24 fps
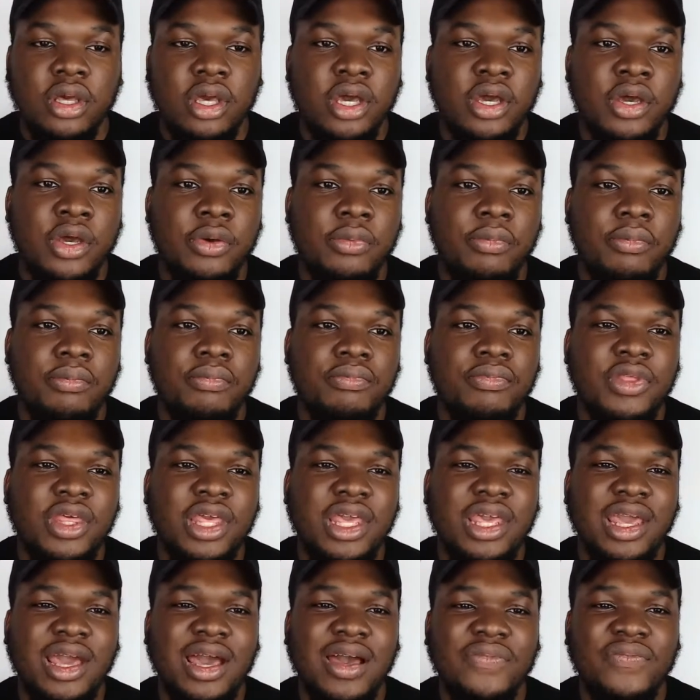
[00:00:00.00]
I
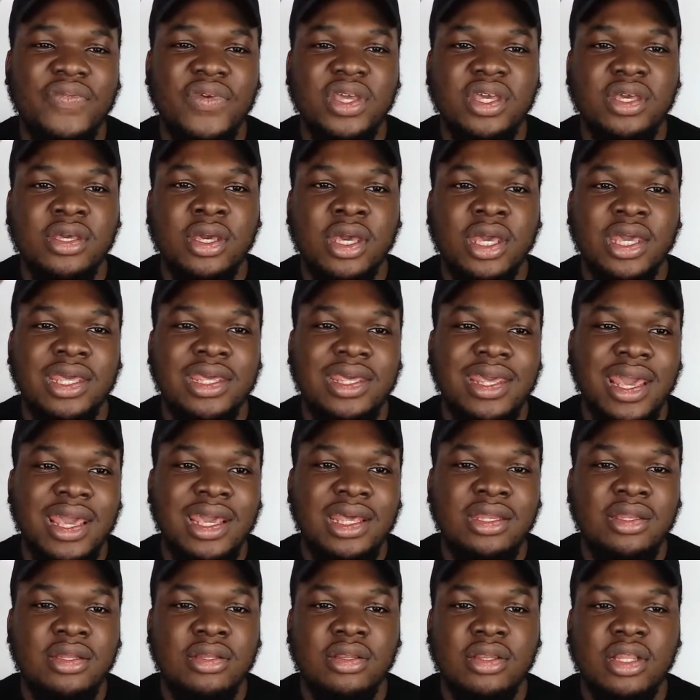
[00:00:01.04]
think,
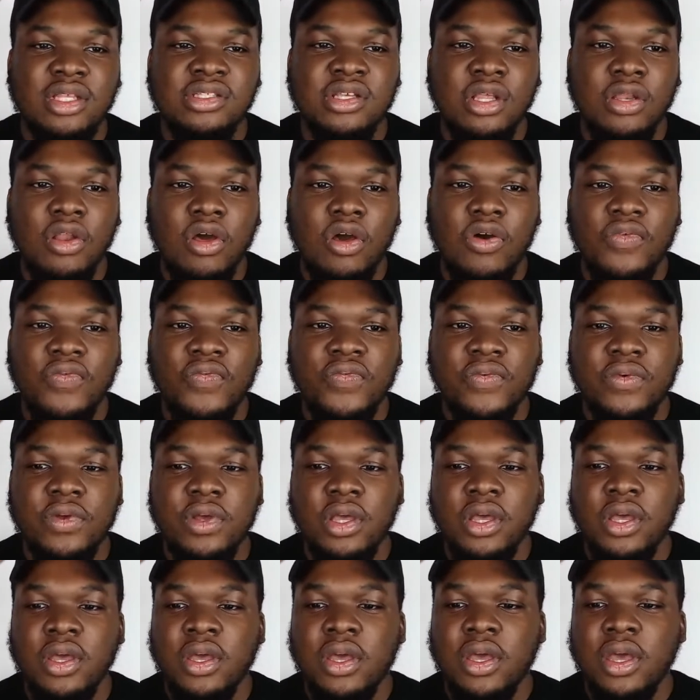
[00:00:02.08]
again, there's a lot of
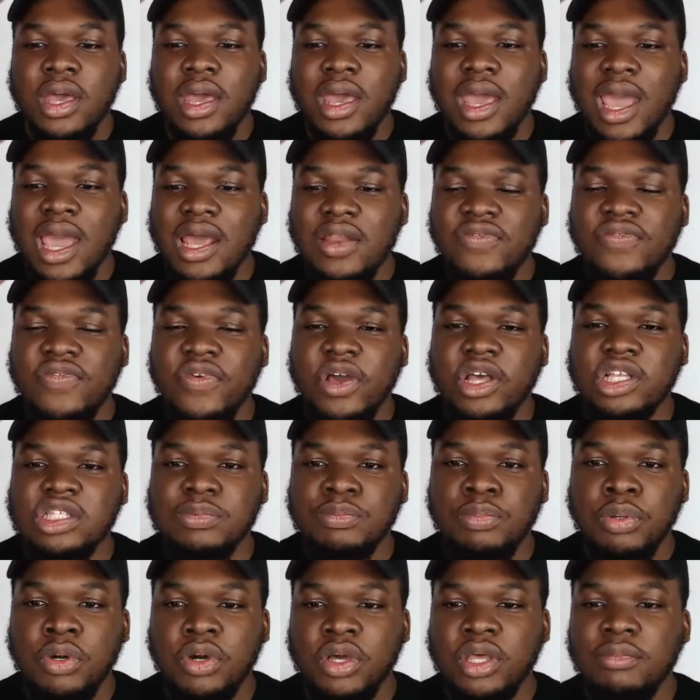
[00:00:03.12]
adverts
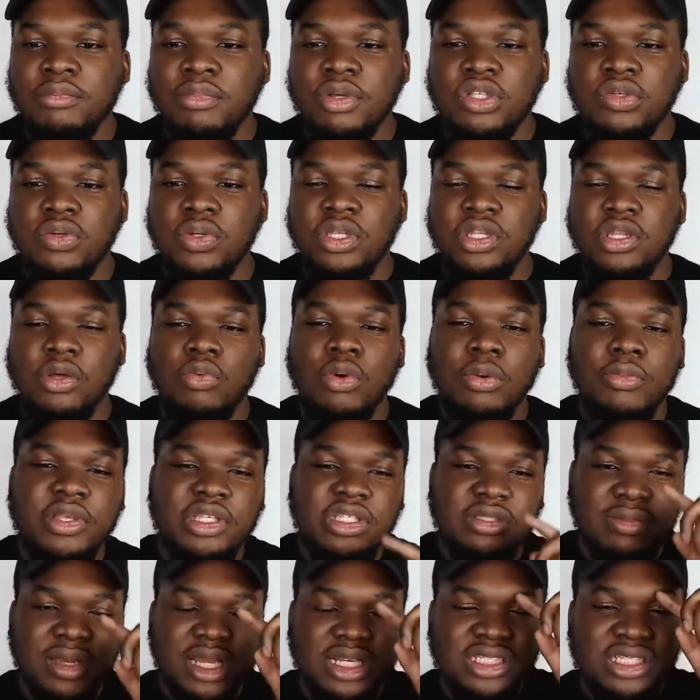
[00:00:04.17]
put in between the
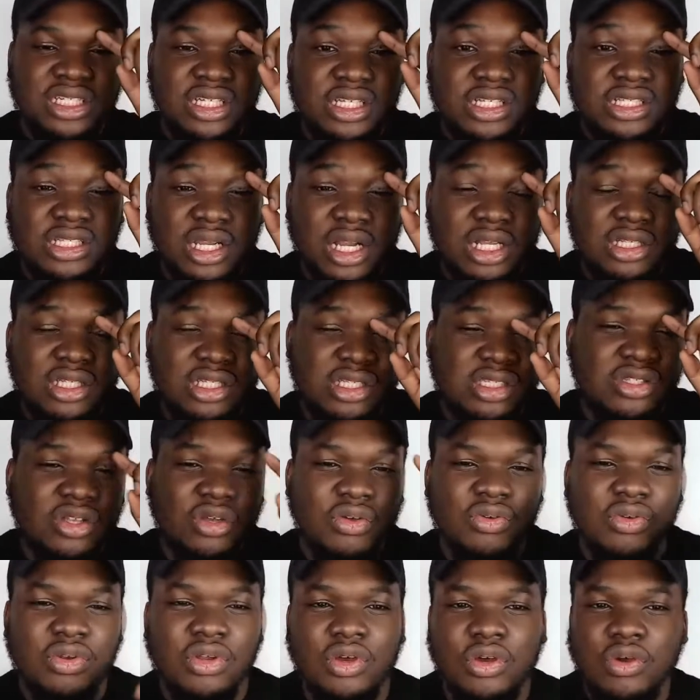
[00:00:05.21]
women's matches, and I just
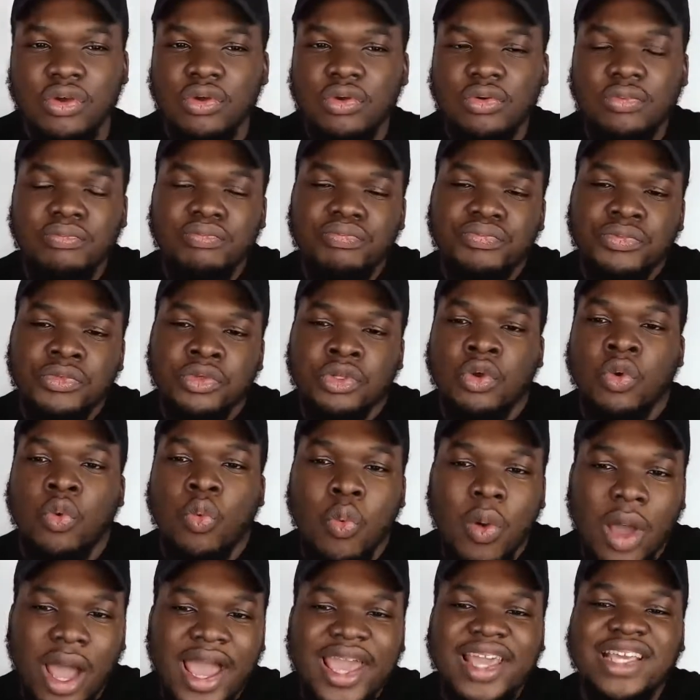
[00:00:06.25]
don't know
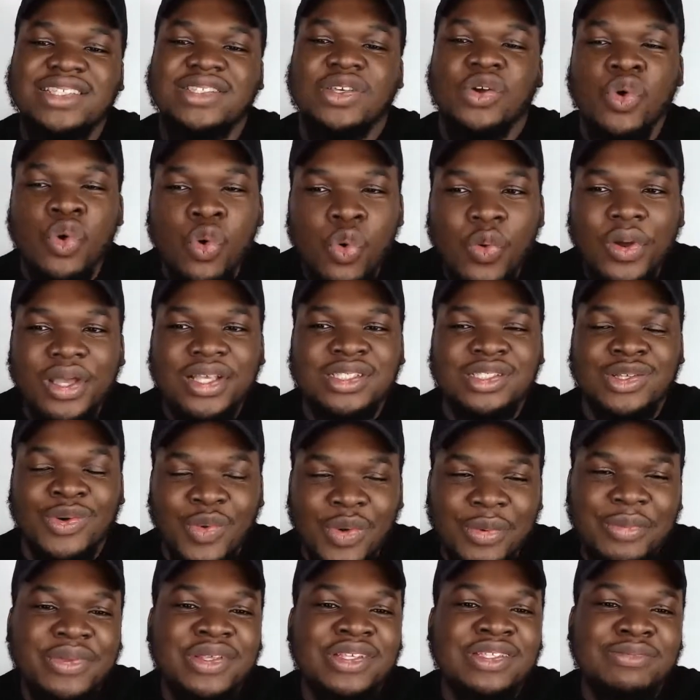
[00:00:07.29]
why is it always the
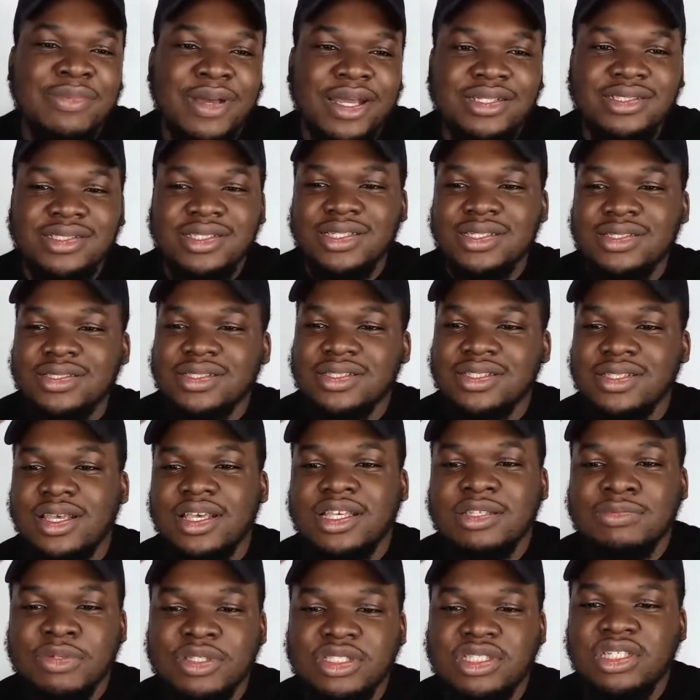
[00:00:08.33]
women's matches,
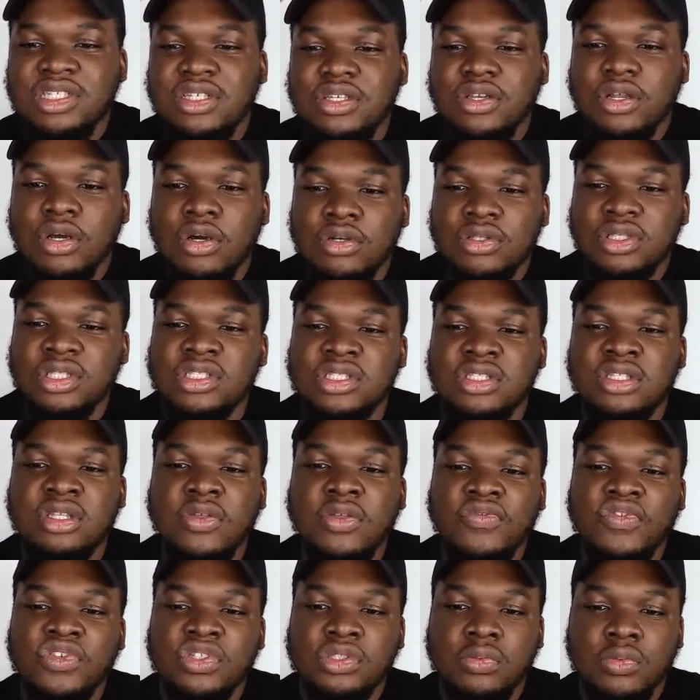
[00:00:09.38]
especially, this is a
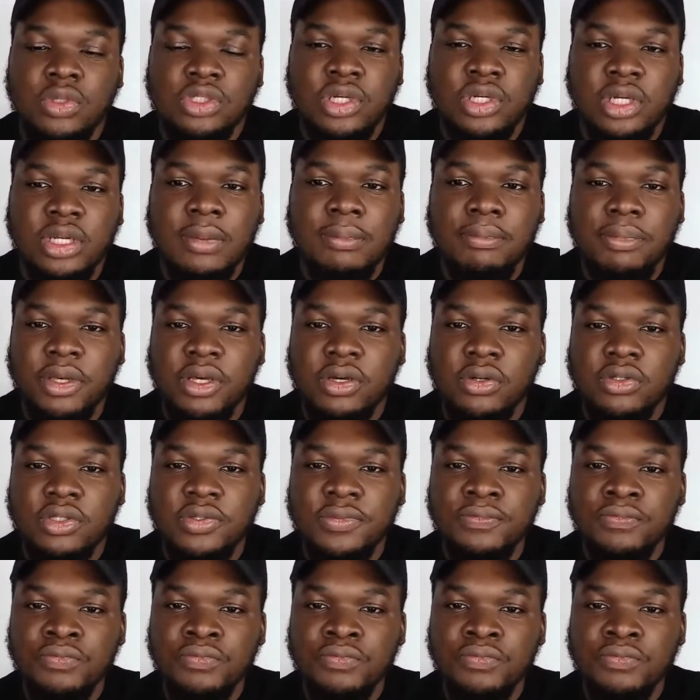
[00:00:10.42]
division we're trying to build.